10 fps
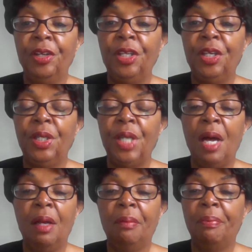good.
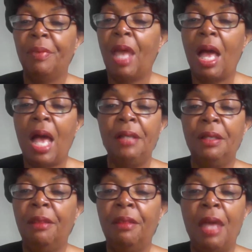I
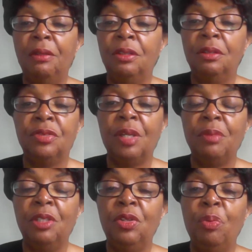and some
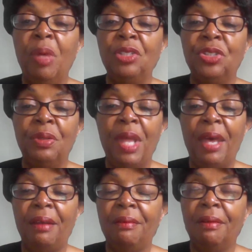you mentioned
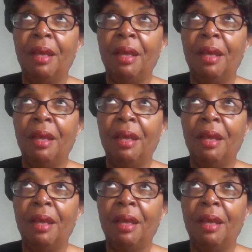that